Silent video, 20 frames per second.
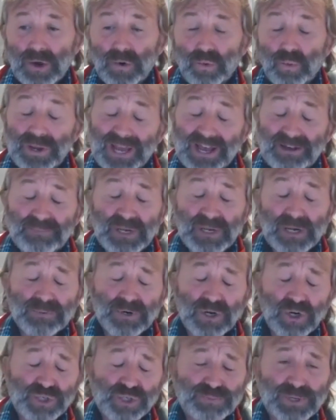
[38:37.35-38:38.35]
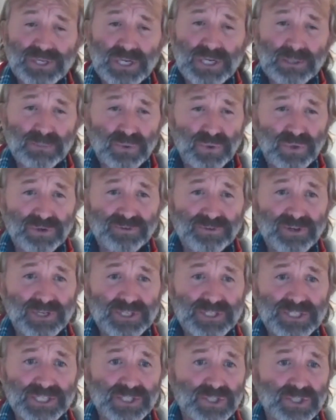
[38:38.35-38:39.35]
We have been approached by a number of
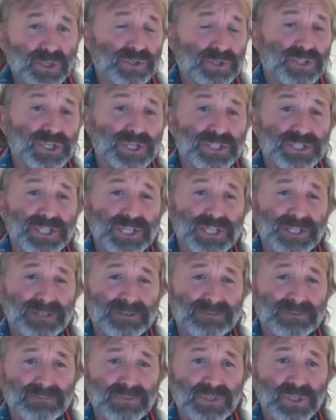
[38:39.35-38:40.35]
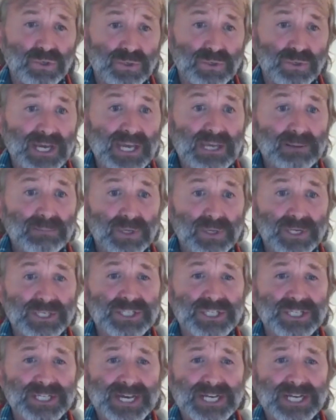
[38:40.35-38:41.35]
universities, not just in the UK, but
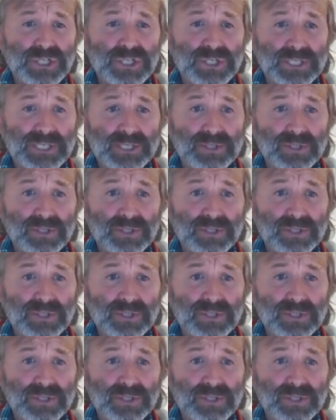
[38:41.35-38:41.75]
internationally,